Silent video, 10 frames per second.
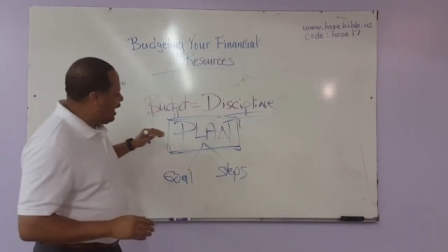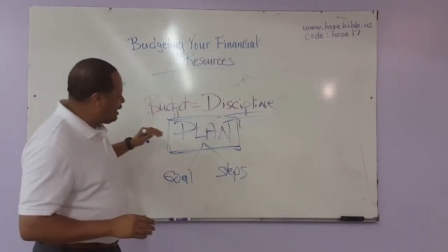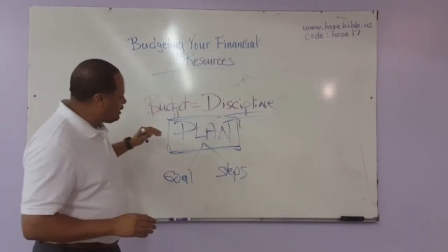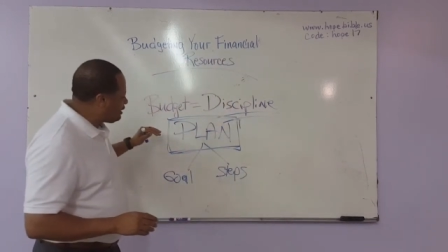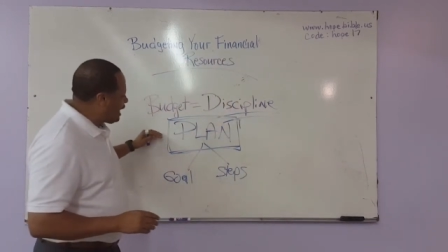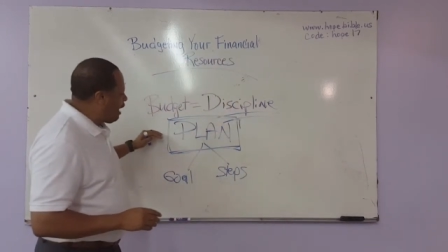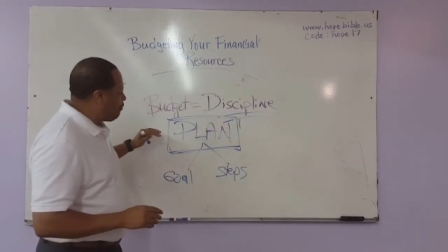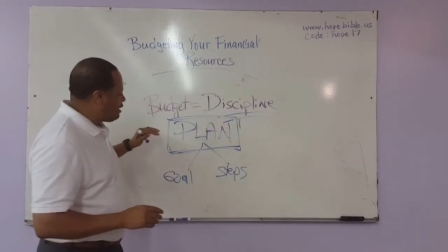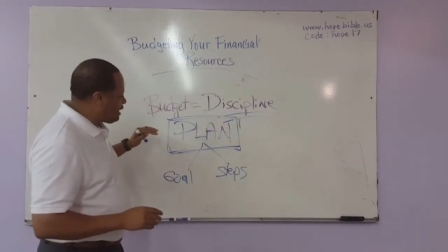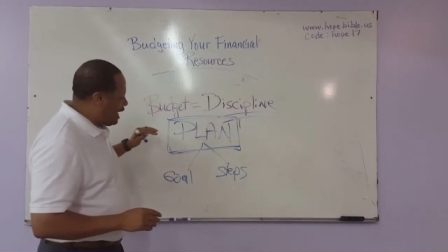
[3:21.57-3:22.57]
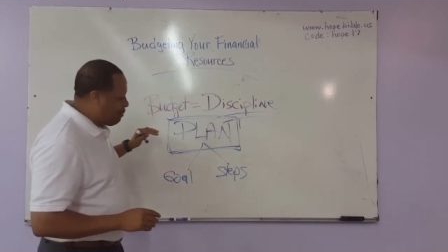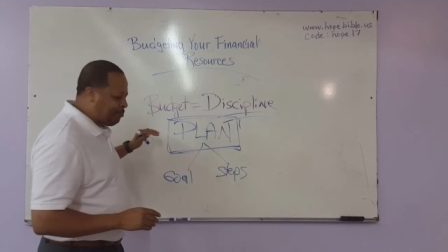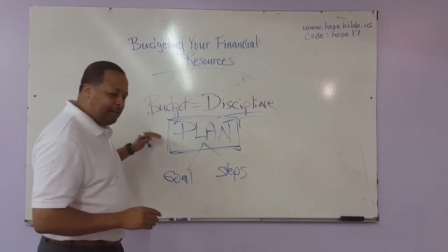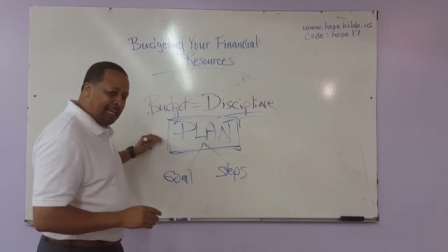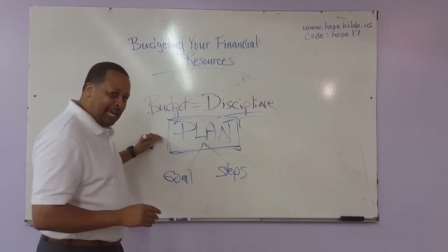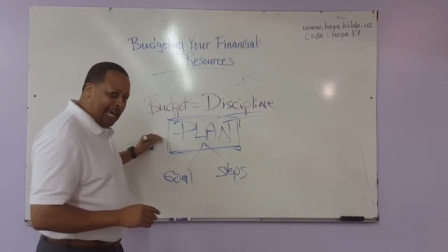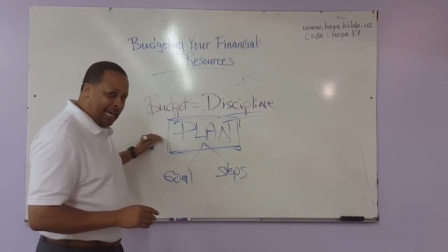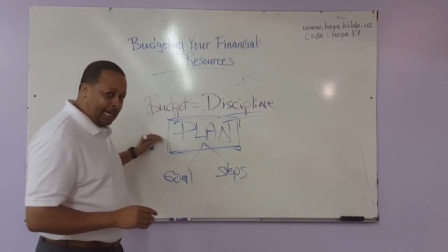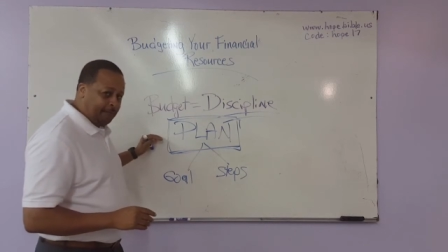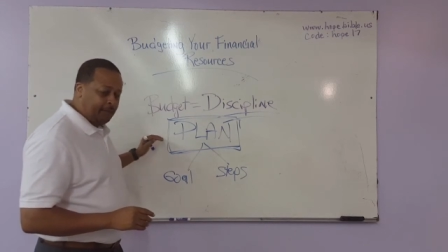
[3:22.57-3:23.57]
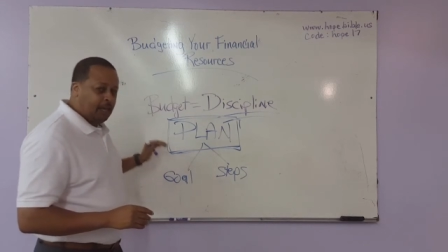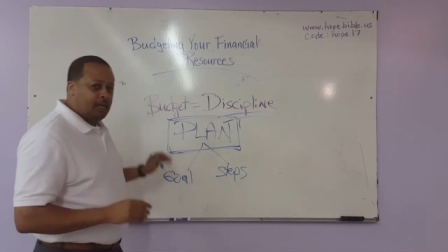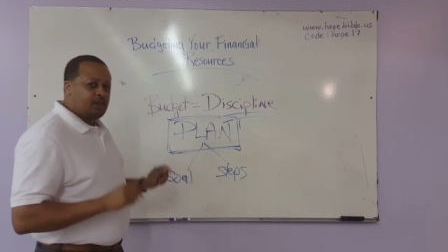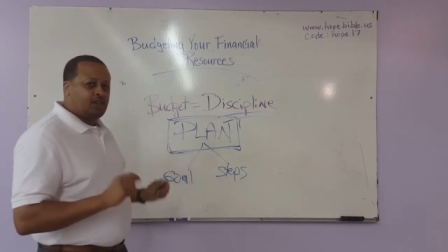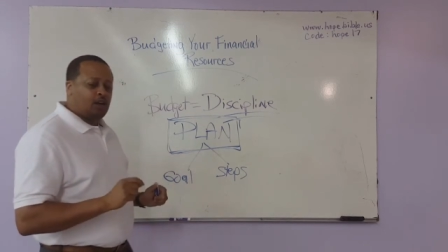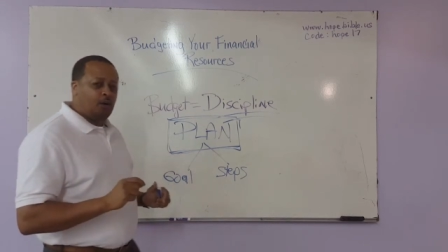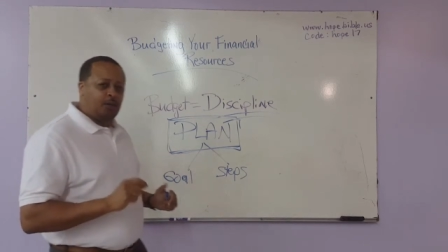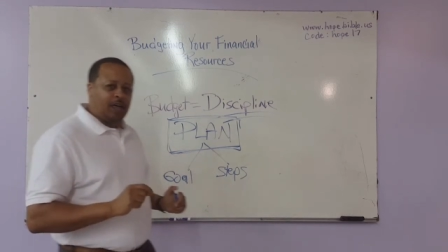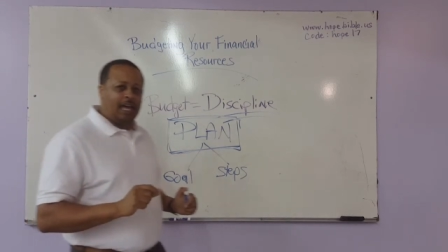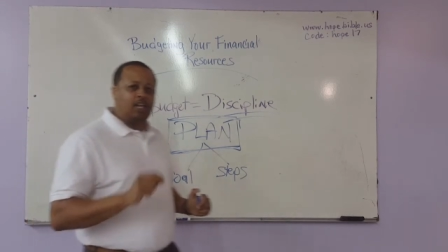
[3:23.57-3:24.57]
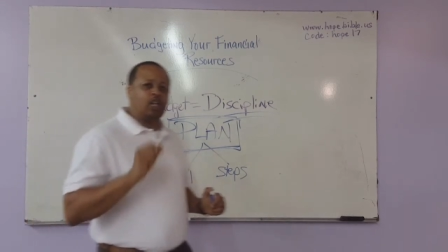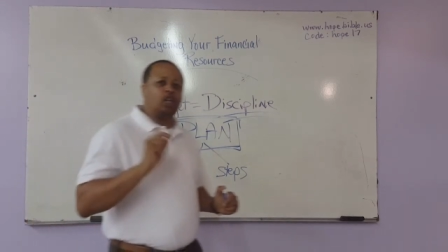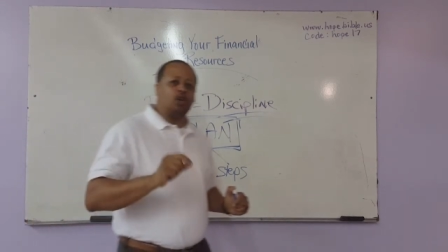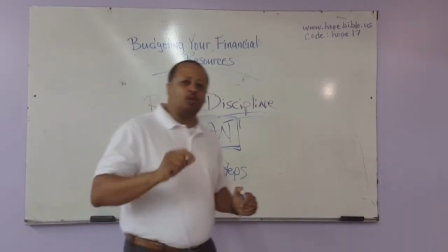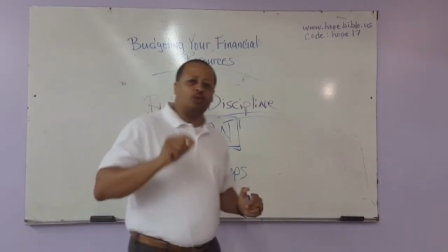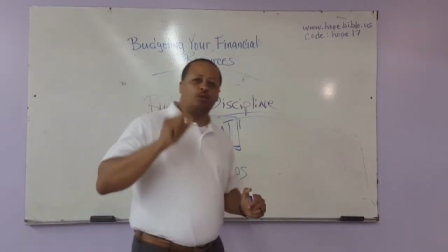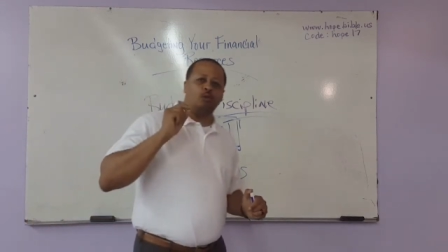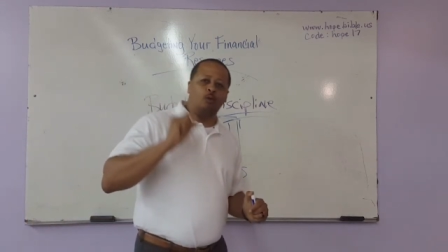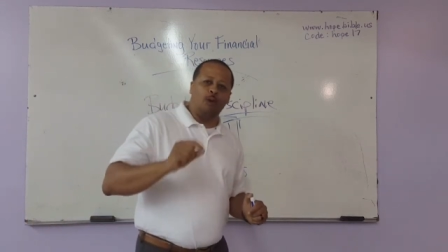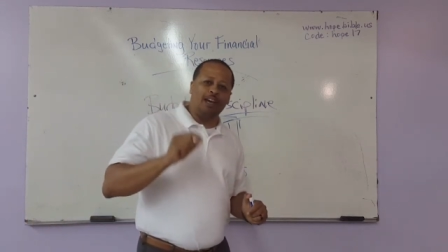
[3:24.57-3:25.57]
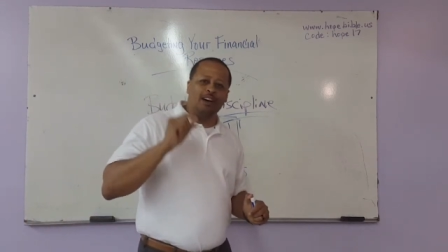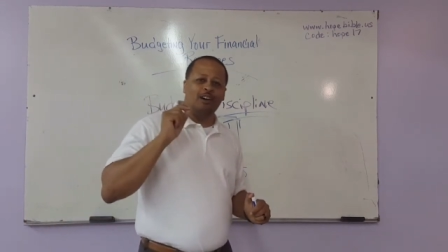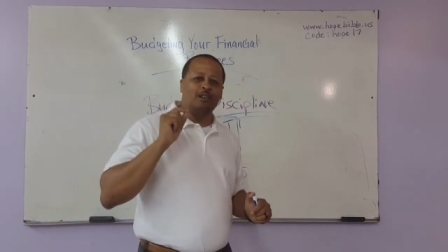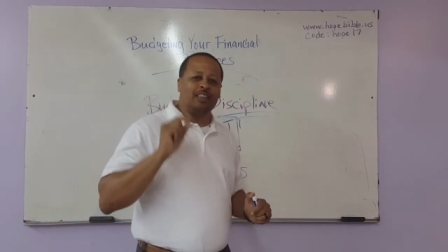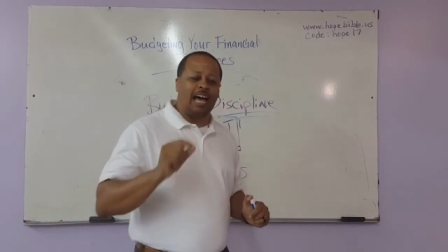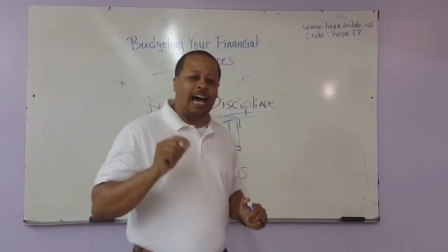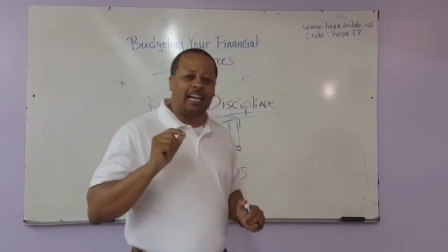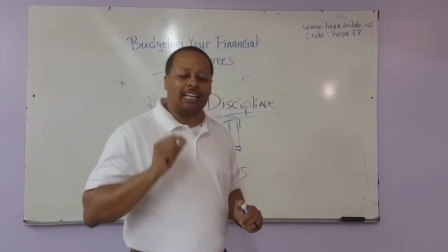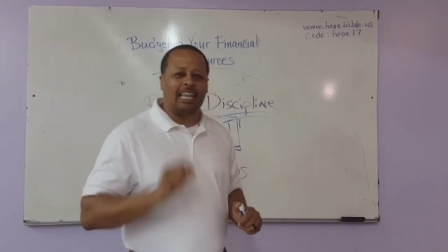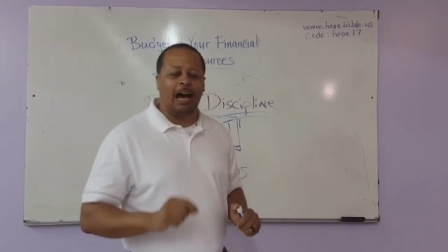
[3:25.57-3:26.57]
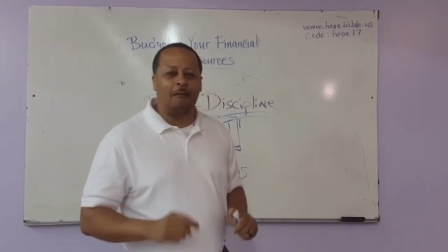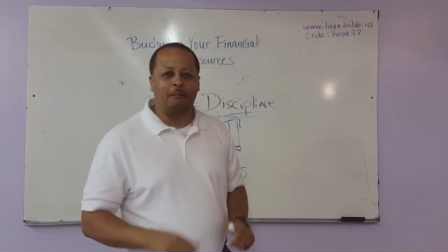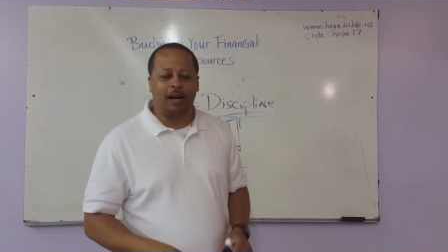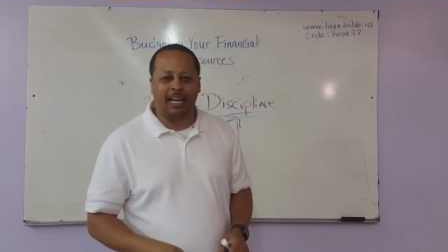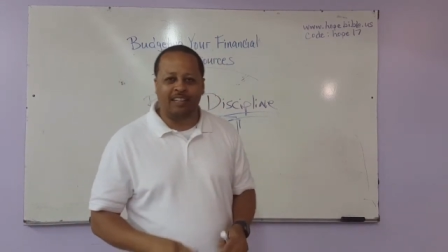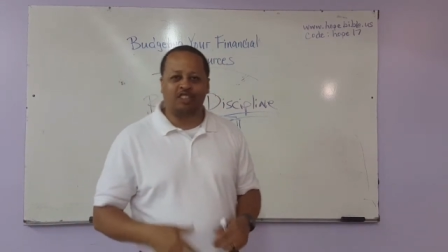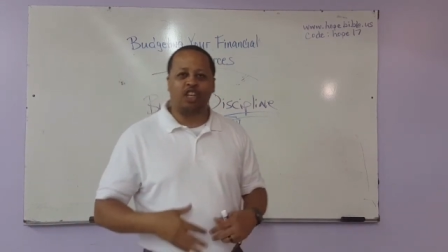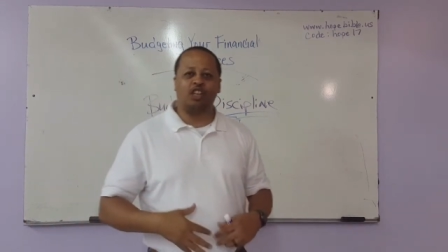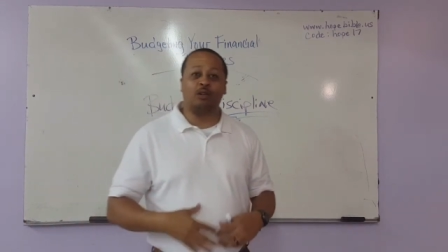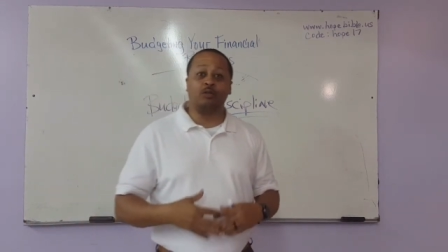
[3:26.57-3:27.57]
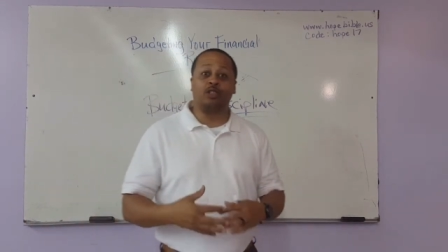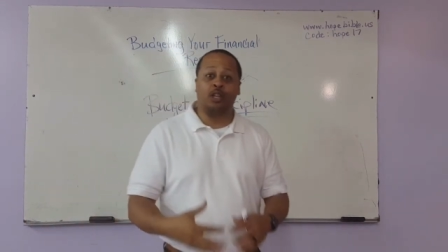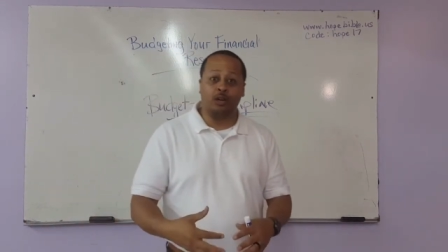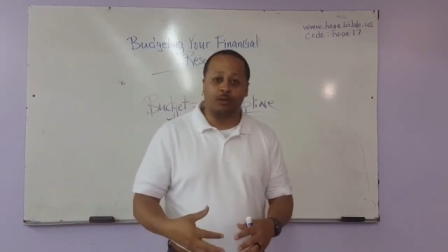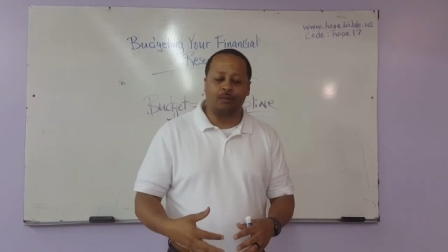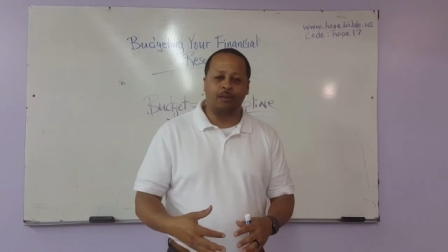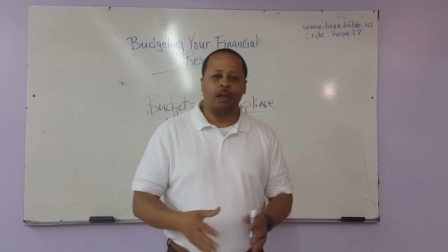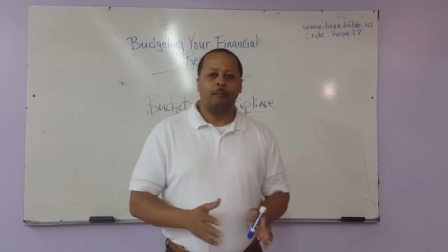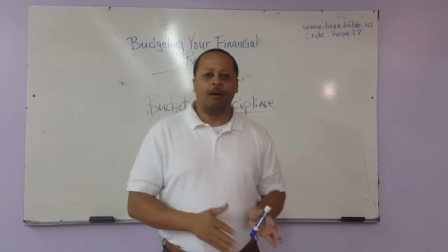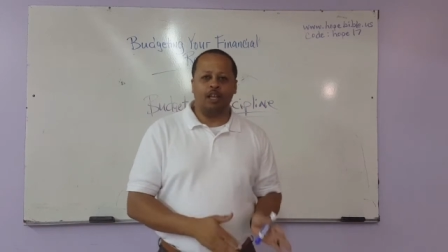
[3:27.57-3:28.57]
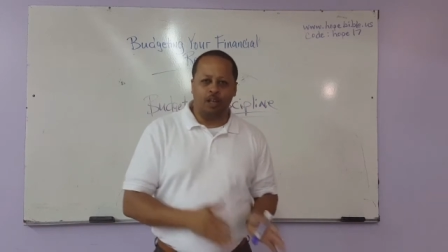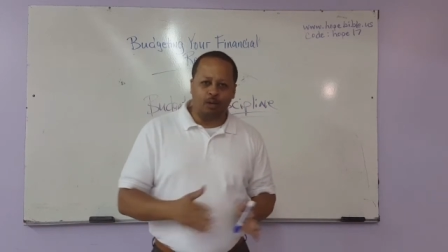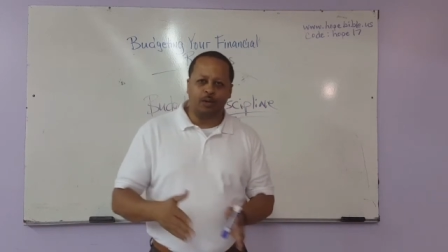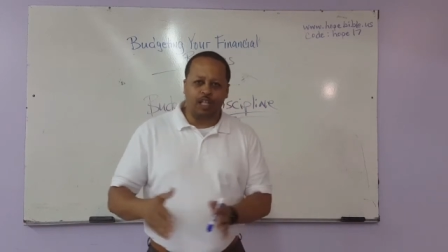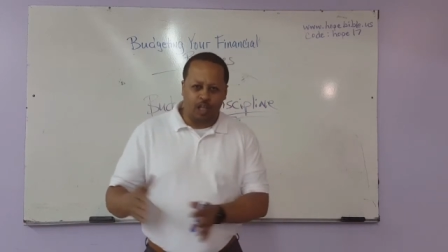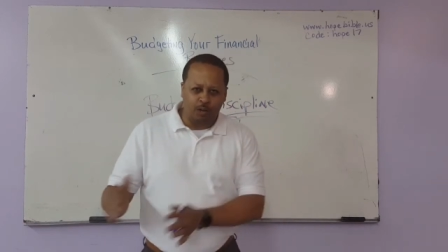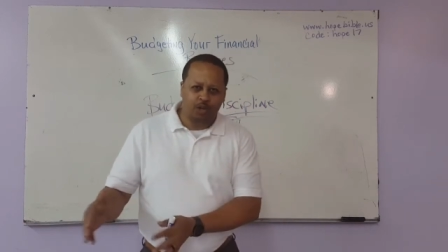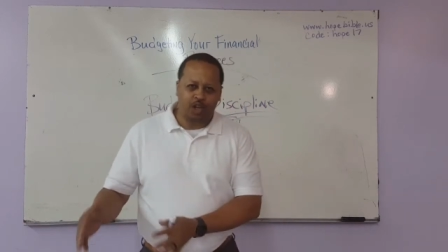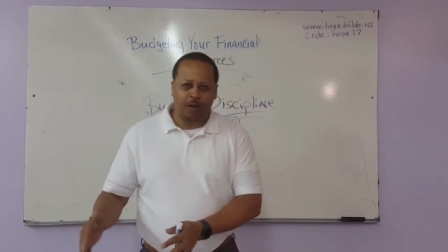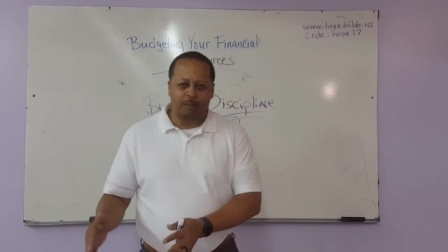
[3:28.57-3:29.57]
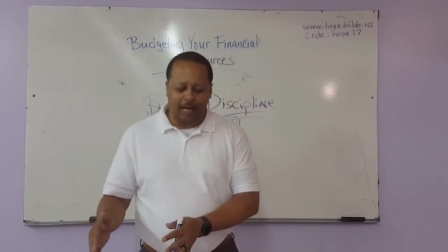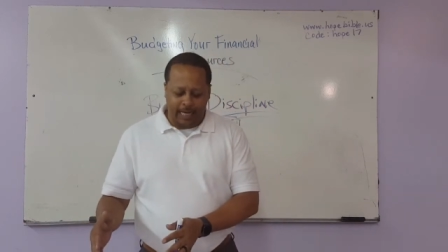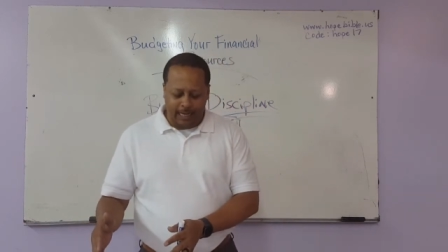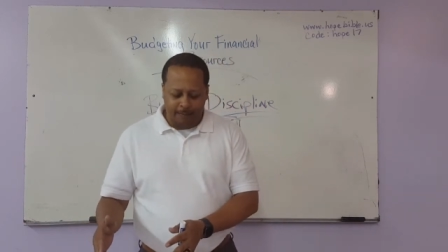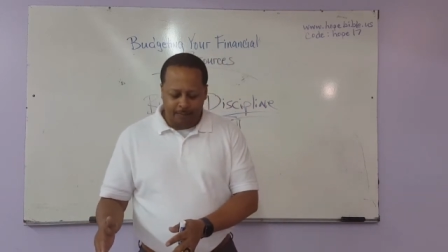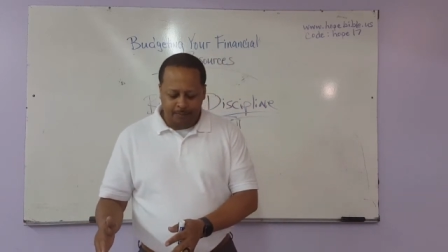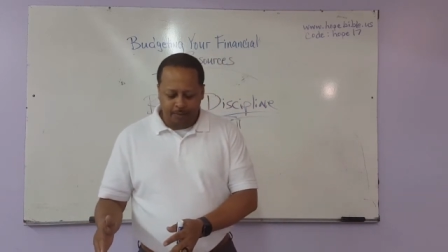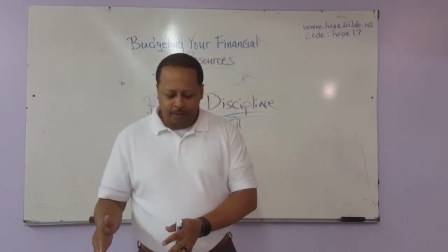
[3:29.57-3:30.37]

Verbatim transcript: and establish a plan so that you will not allow money to use you, but you will use your money